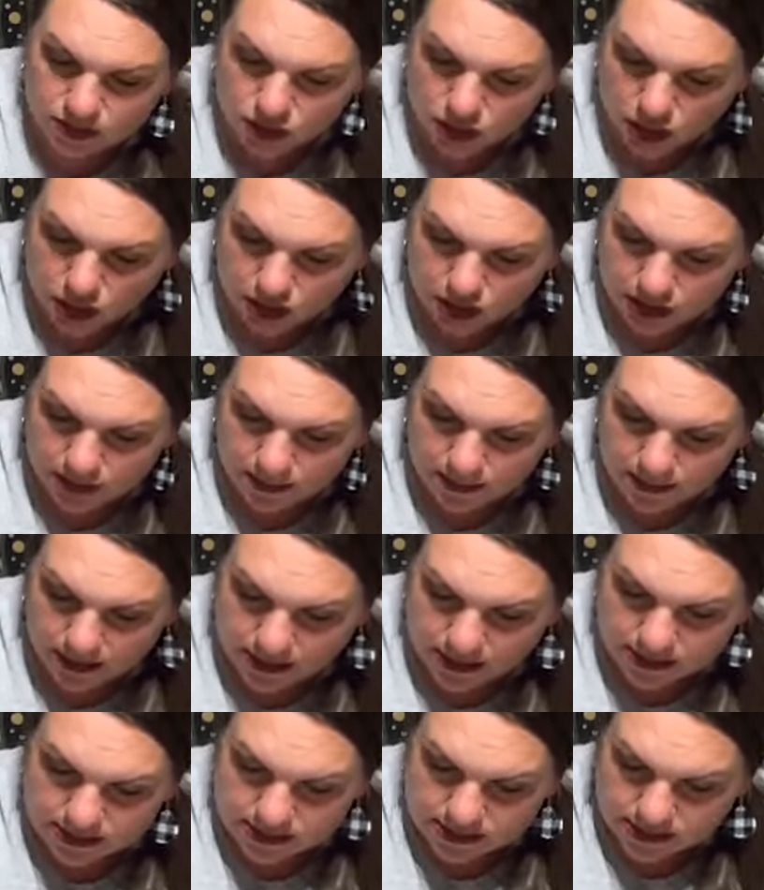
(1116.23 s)
of the Chalk It Up
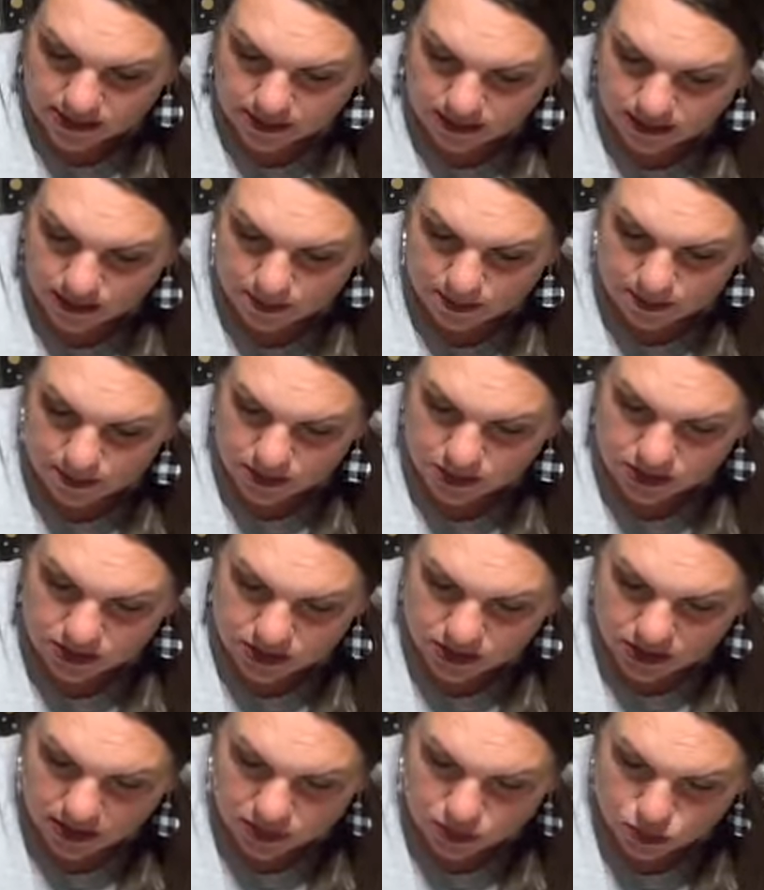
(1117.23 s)
kits that club
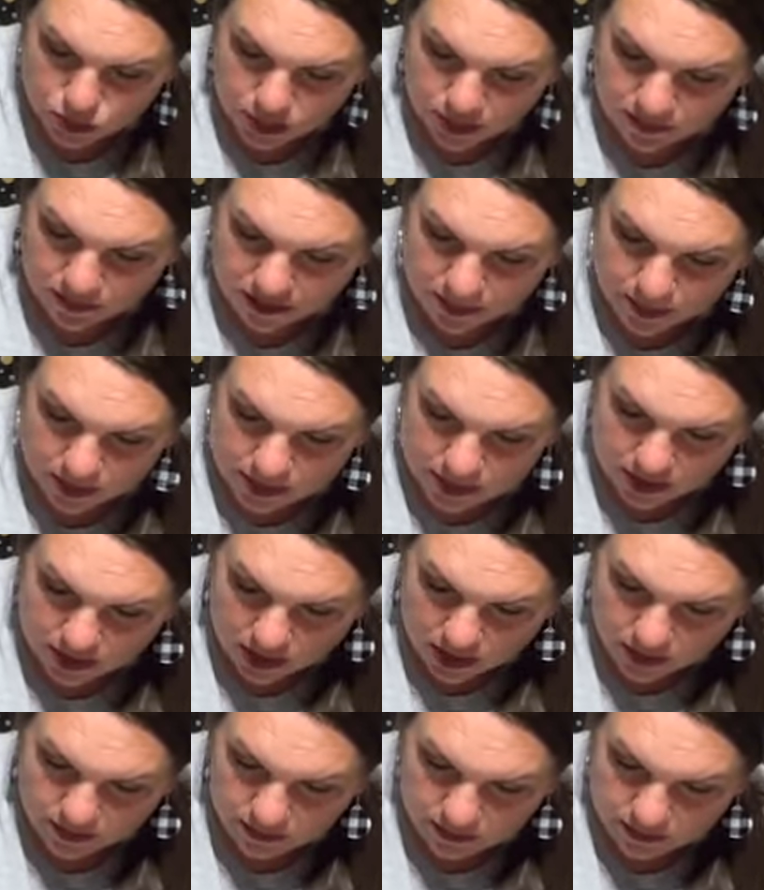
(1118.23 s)
members can get 25%
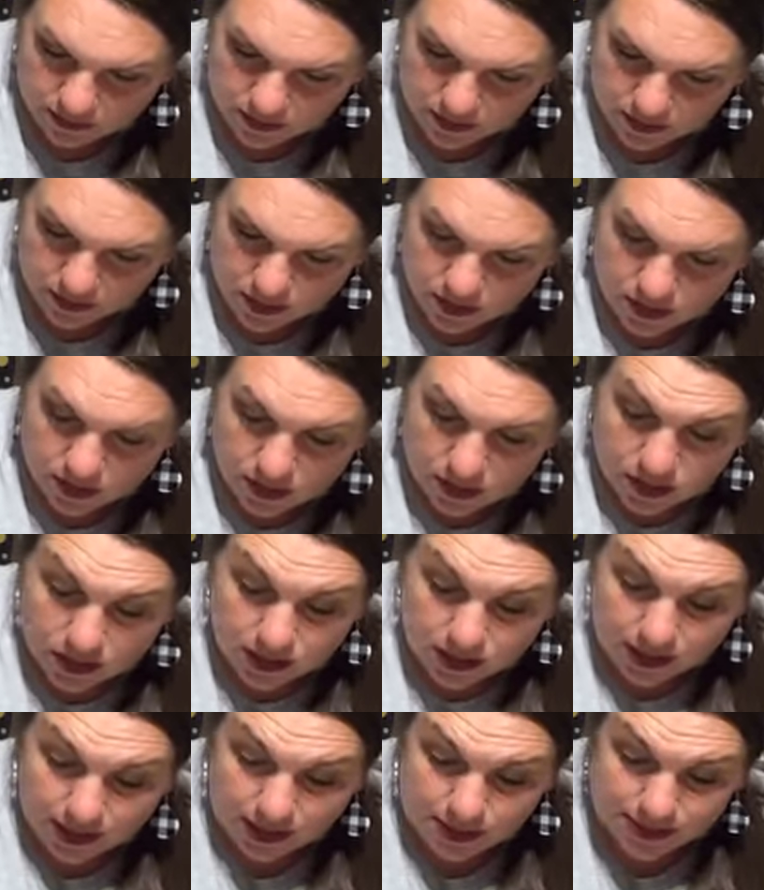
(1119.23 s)
off
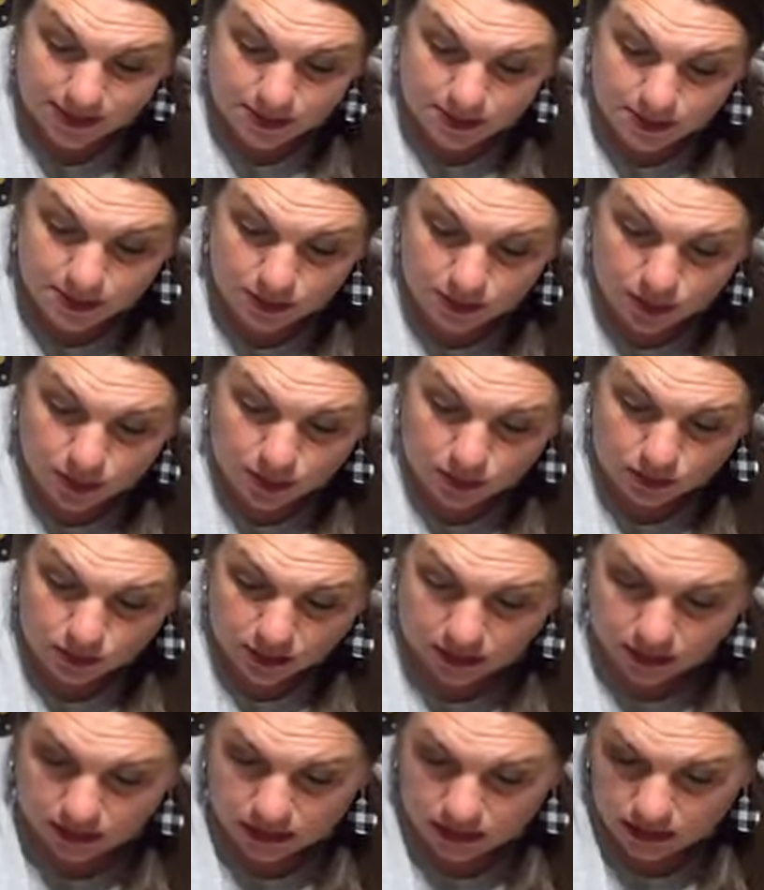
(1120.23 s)
in September
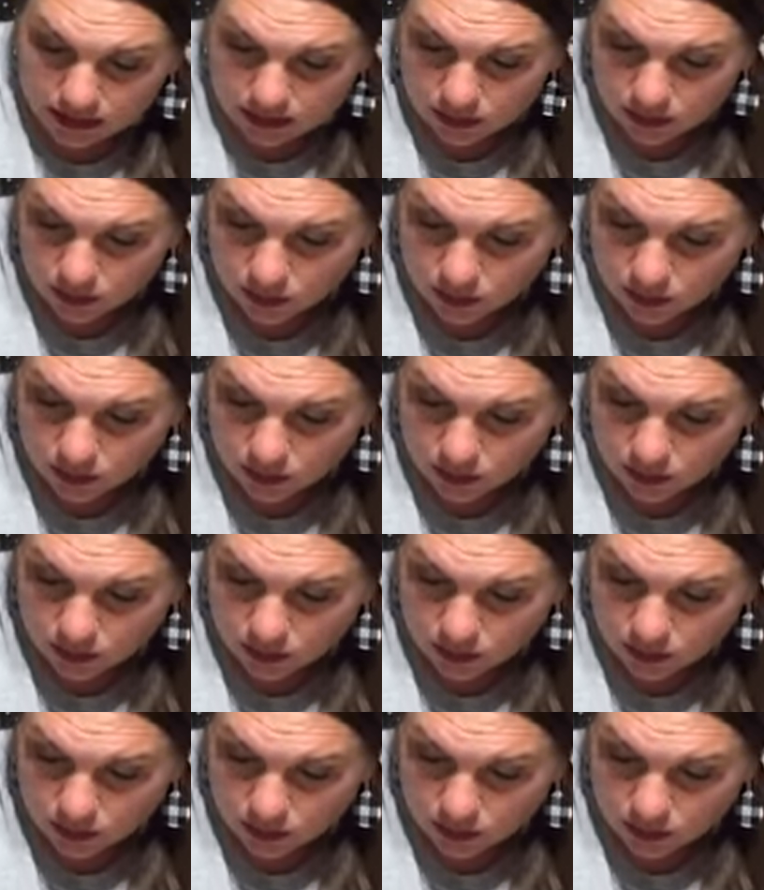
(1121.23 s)
only,